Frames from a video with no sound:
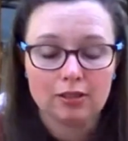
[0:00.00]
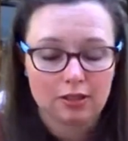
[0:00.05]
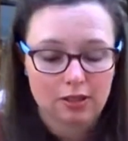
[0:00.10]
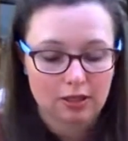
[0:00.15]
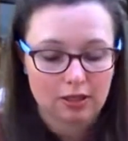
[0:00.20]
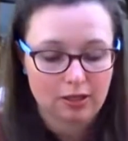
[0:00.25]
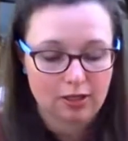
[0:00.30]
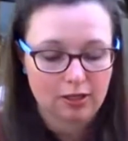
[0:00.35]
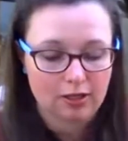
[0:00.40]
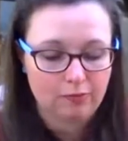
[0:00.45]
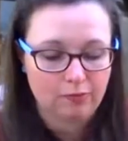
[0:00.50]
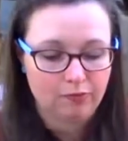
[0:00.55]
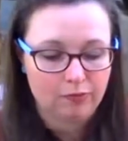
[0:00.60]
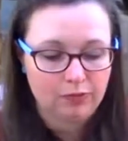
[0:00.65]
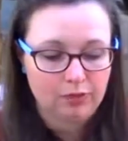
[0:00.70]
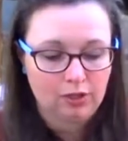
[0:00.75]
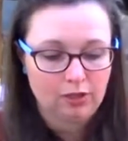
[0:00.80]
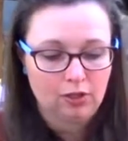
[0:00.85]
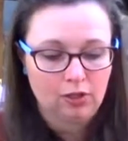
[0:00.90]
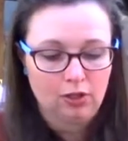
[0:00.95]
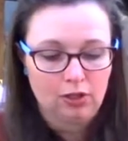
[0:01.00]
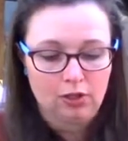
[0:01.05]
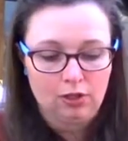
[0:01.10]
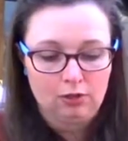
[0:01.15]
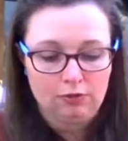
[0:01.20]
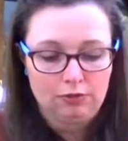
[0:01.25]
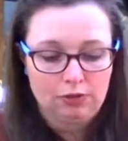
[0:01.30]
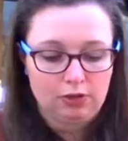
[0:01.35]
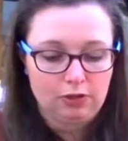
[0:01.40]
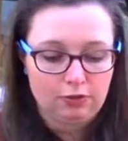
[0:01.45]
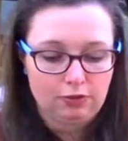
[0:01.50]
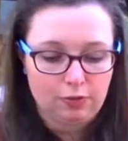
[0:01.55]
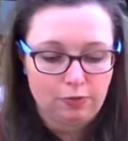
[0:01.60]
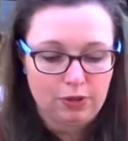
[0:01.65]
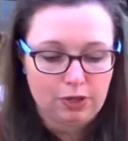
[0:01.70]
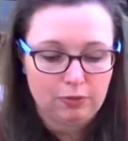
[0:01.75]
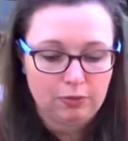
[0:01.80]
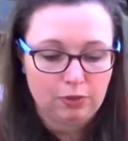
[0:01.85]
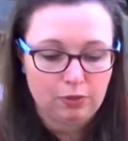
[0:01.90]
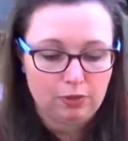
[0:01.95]
For
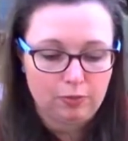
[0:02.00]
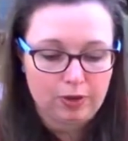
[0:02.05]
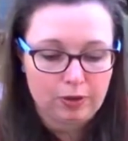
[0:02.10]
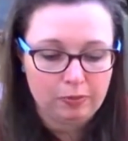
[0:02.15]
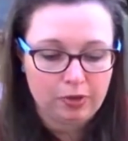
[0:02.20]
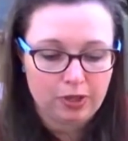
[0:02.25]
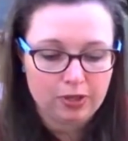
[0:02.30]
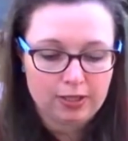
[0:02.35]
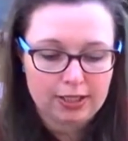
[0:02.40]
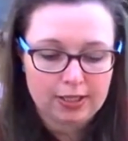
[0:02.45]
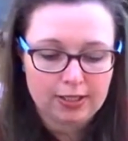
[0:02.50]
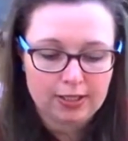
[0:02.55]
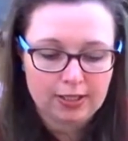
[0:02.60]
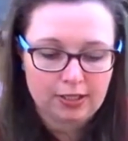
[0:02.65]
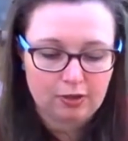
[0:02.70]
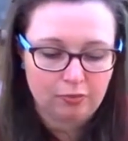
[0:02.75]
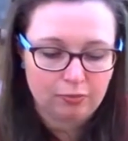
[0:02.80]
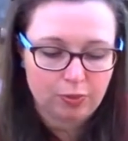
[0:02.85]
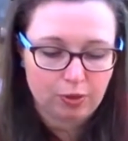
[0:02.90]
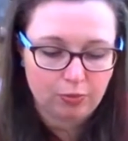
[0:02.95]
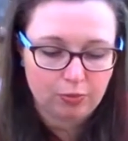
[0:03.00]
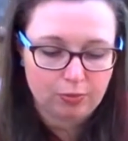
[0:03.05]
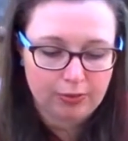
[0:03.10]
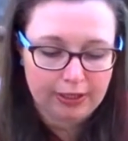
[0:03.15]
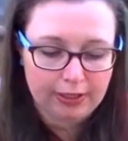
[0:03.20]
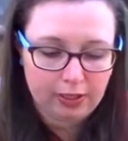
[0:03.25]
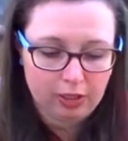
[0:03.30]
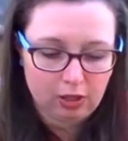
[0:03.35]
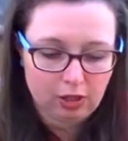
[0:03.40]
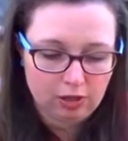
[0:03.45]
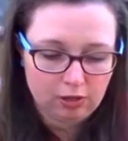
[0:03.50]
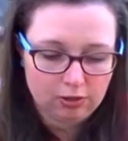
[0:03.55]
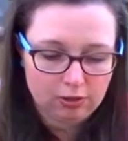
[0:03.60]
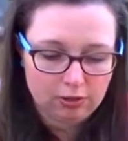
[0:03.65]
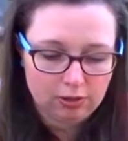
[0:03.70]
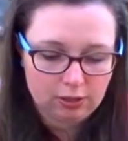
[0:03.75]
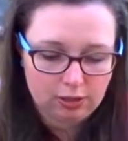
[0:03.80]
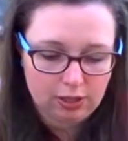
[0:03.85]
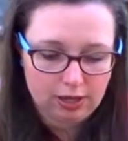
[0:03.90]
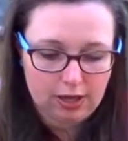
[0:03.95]
people who are a bit more sensitive, probably not.